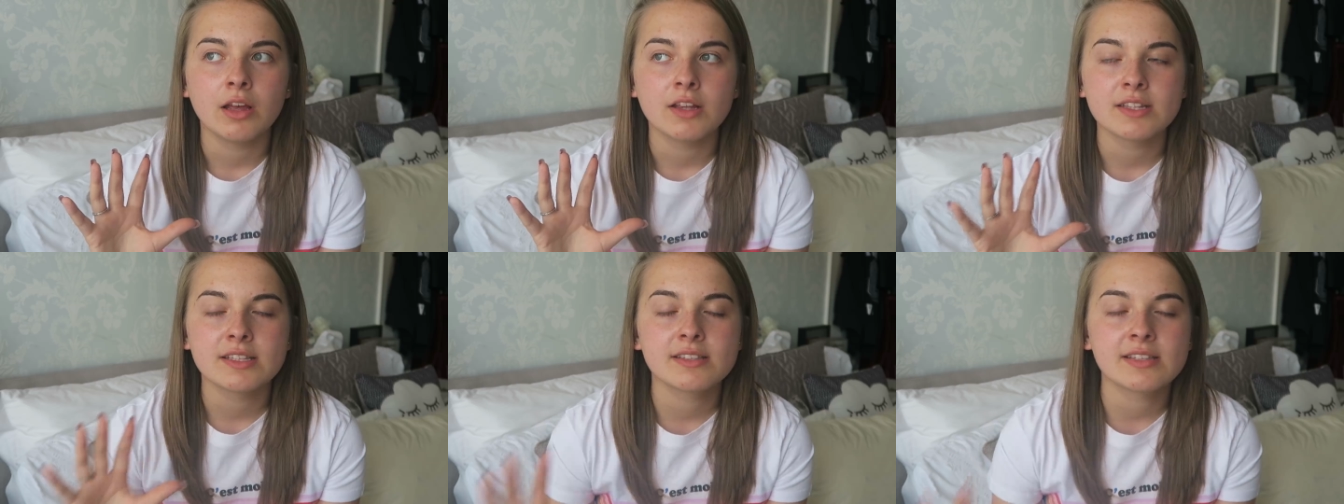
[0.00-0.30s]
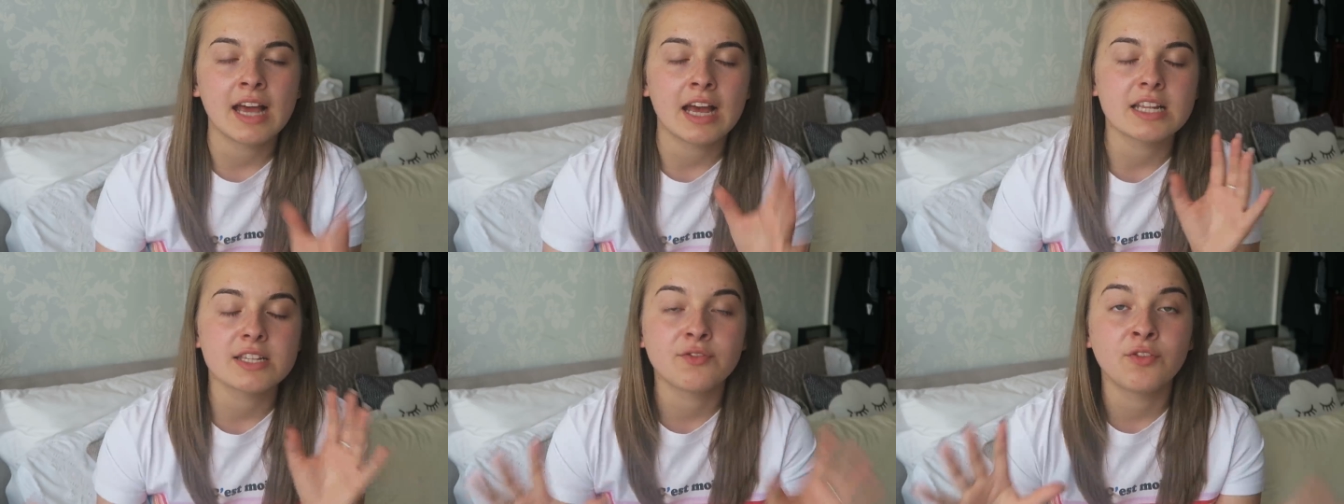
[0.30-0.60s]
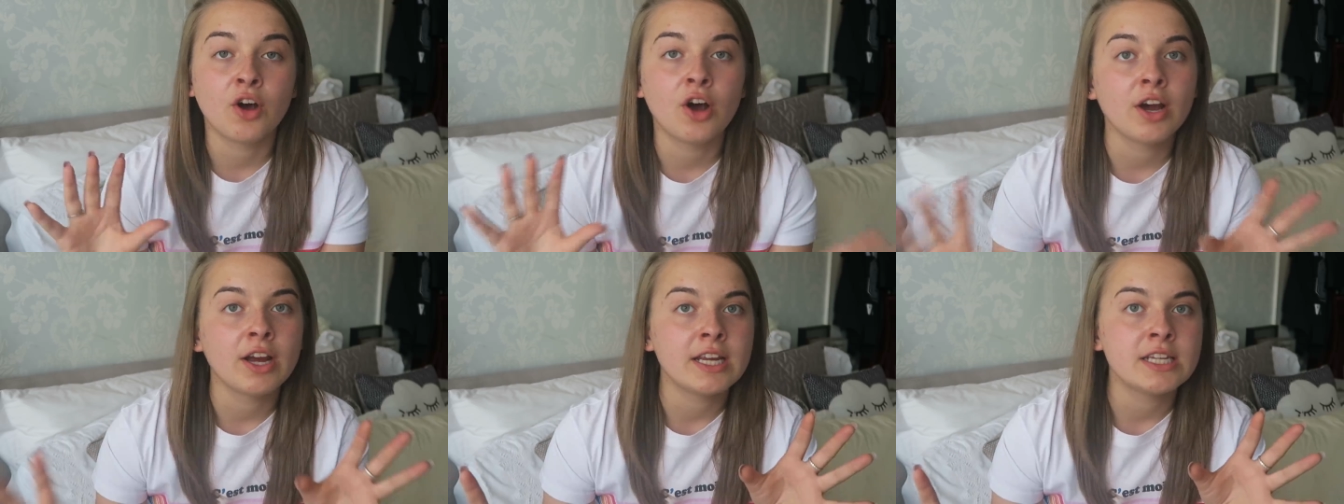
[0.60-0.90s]

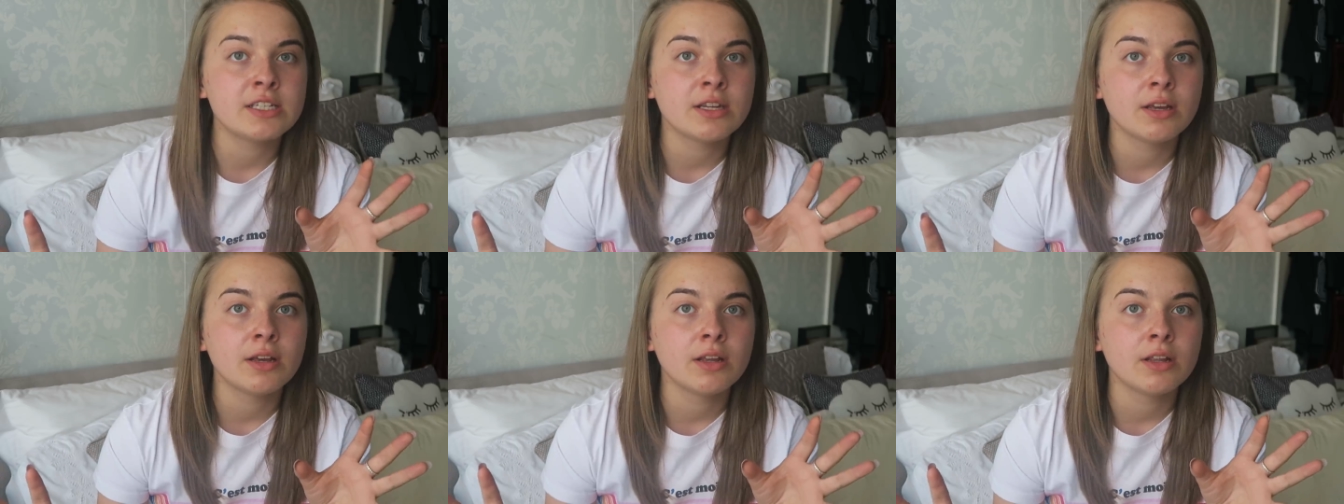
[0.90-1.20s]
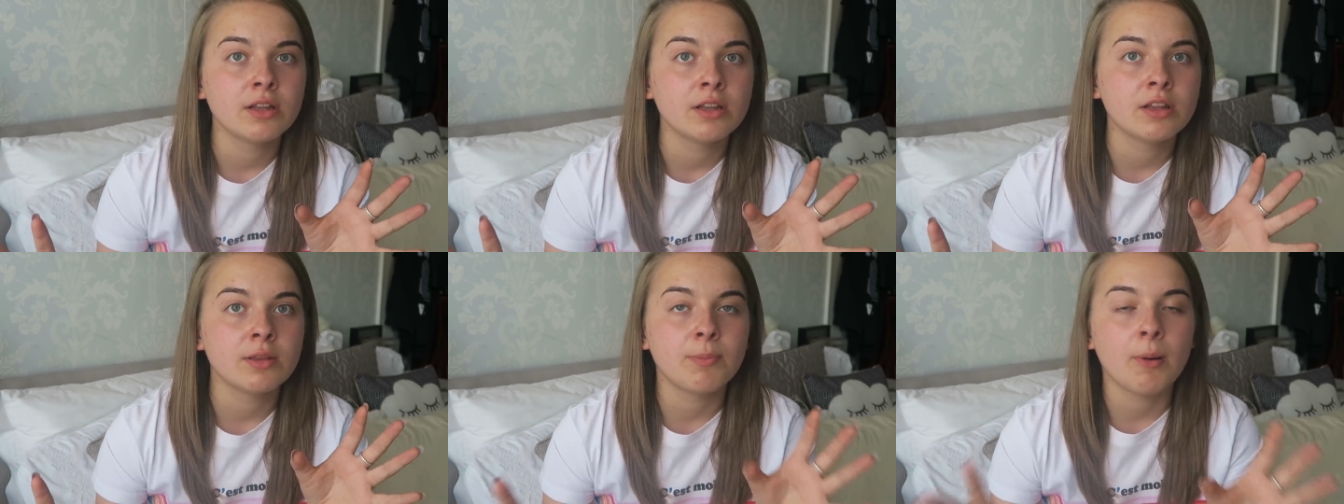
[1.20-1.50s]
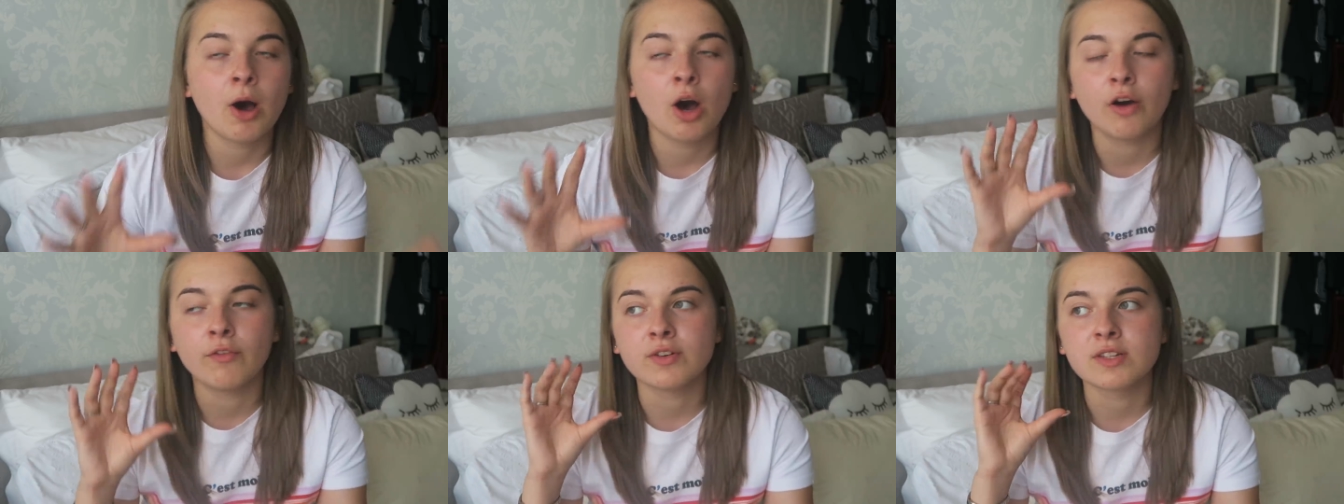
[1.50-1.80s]
satisfied the
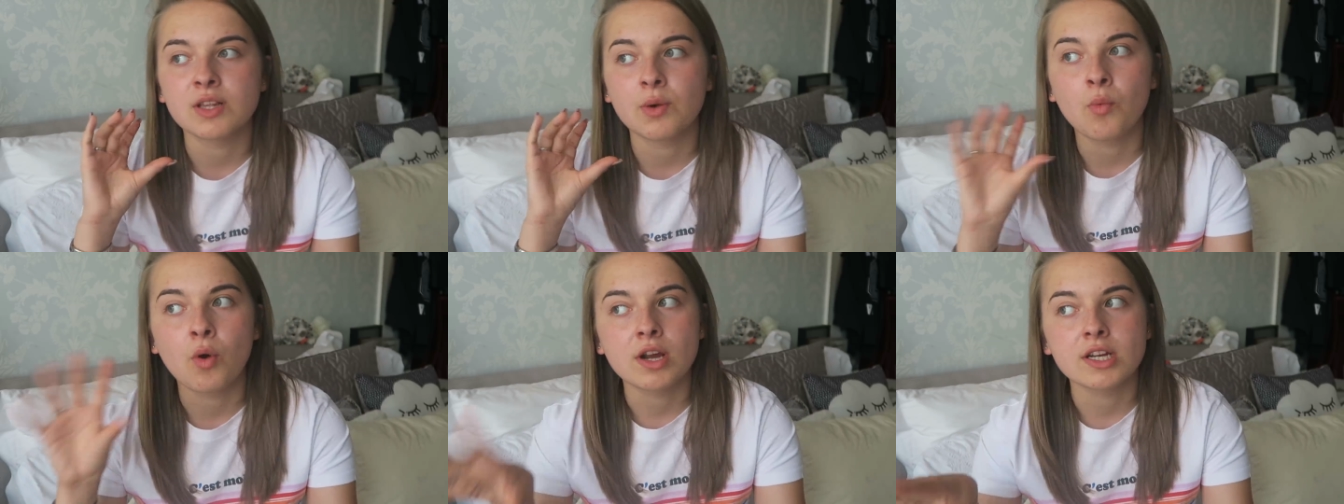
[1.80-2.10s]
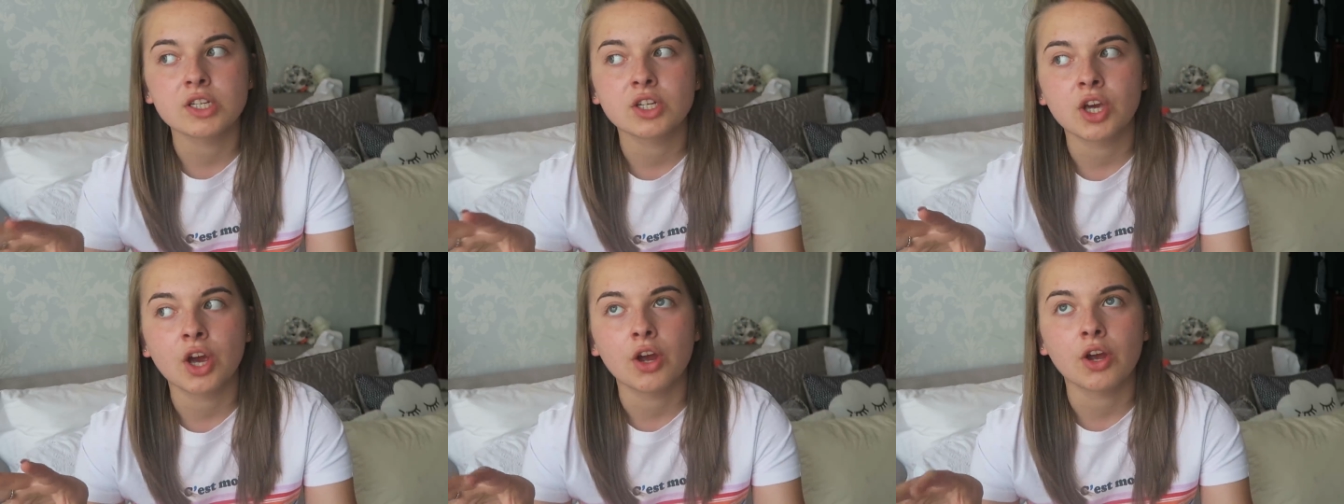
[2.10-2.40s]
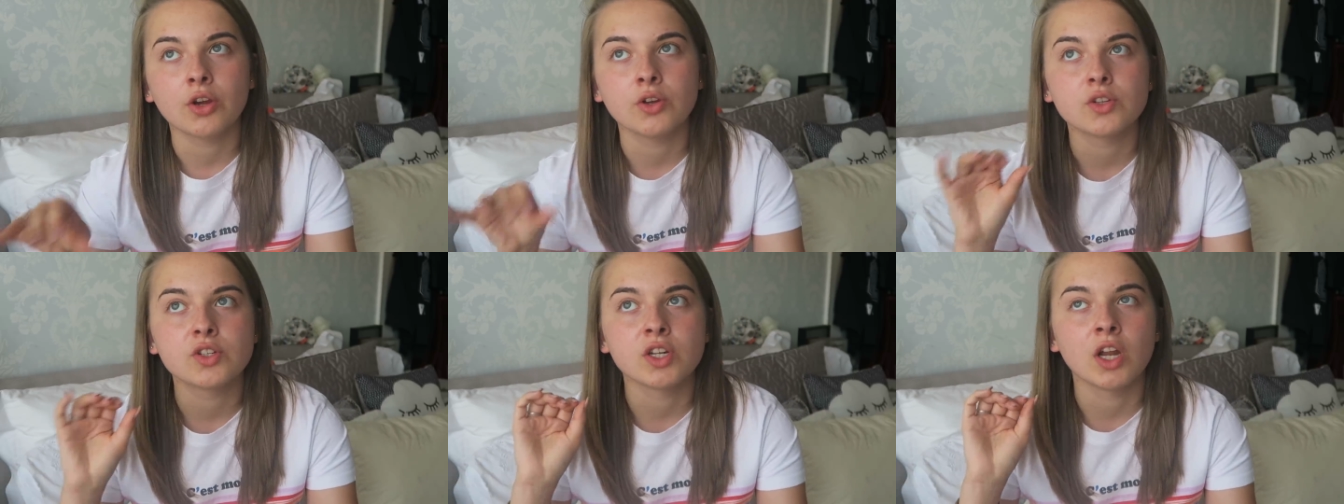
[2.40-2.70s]
part of us that wanted to
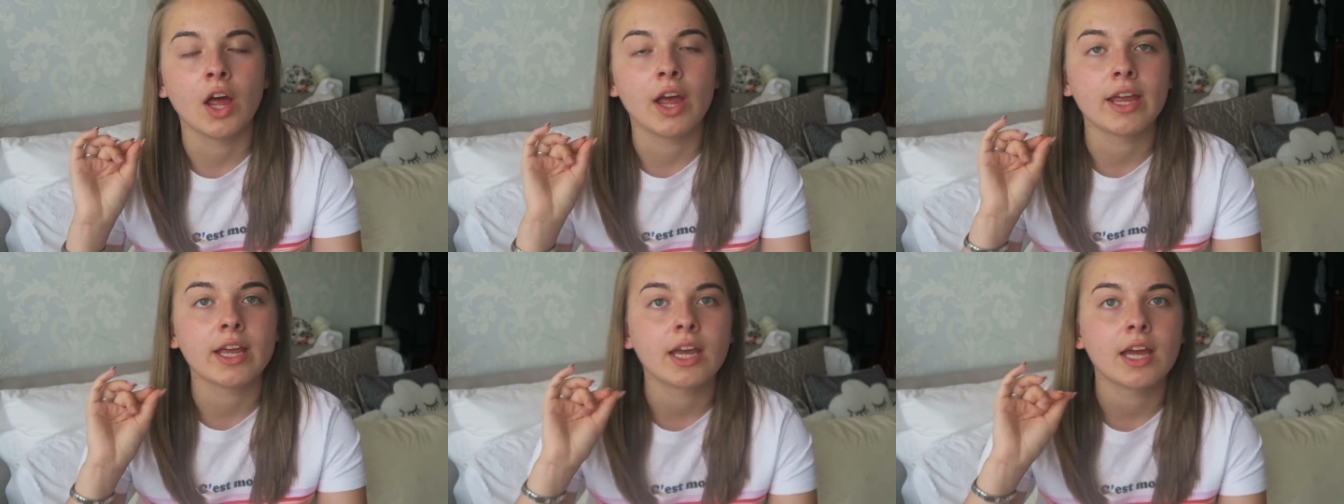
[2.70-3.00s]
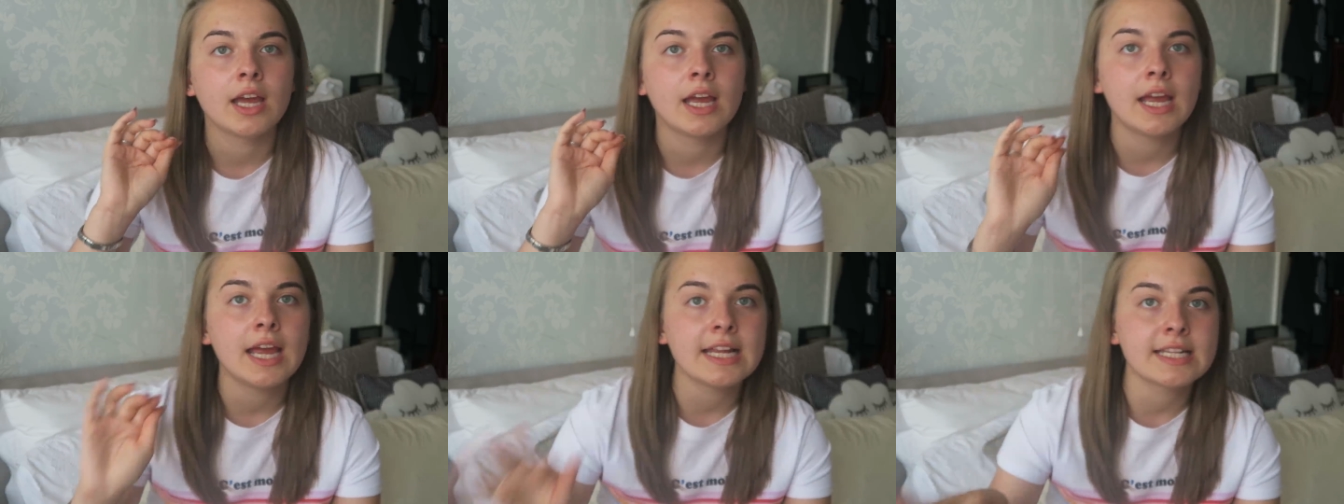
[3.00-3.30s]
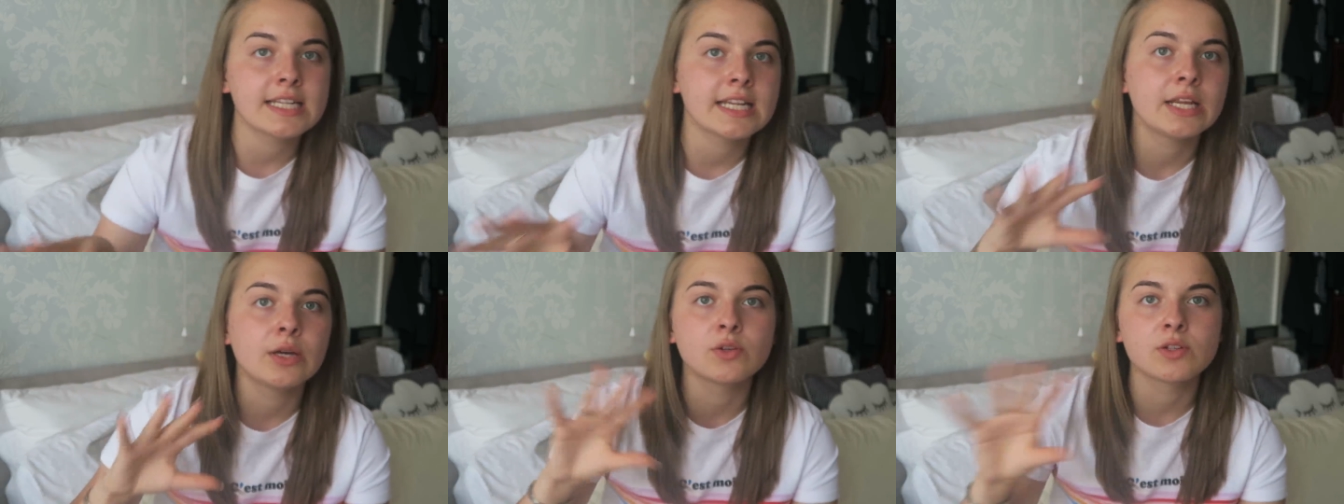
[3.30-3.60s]
go to like
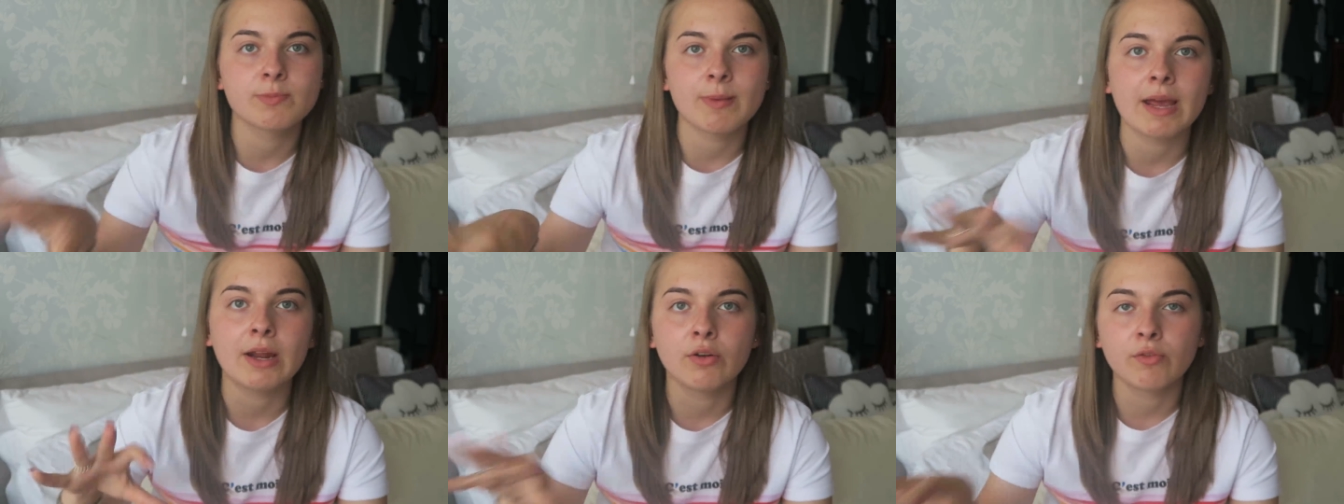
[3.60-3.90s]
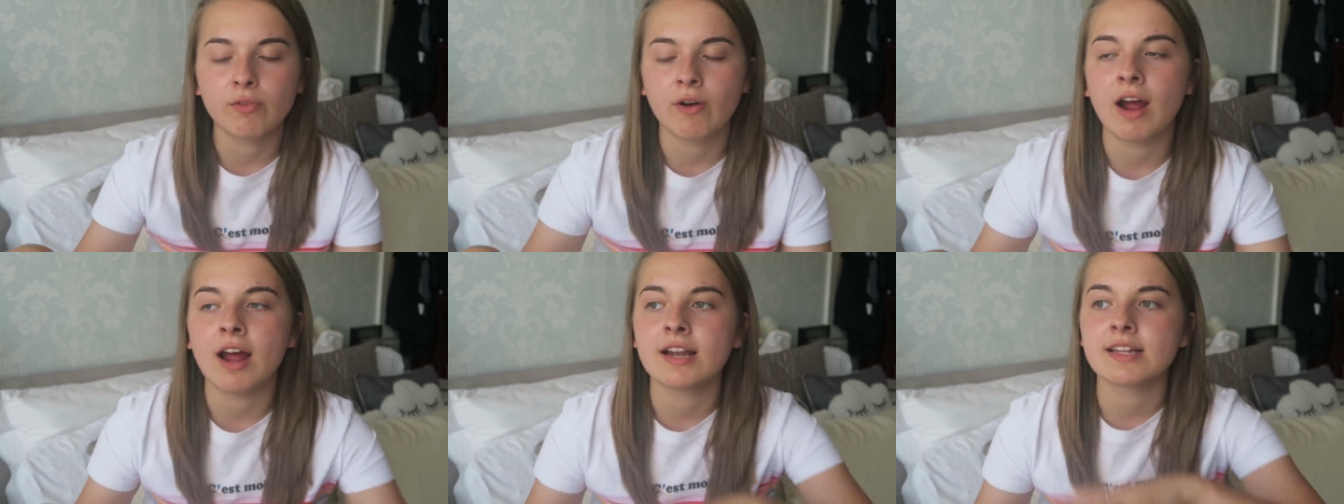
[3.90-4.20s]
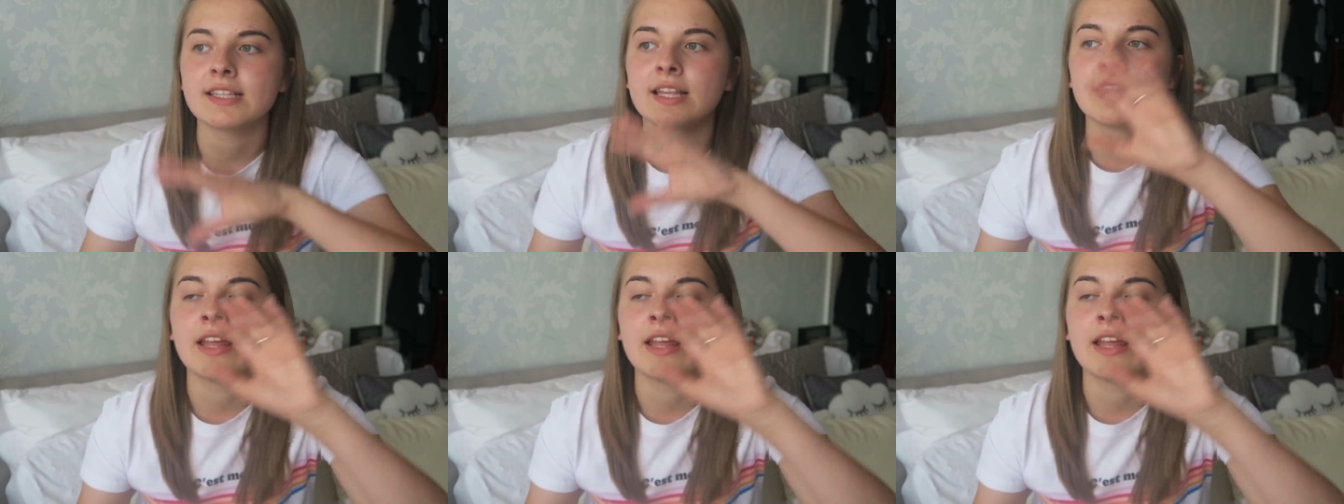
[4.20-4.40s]
Italy or Spain or France,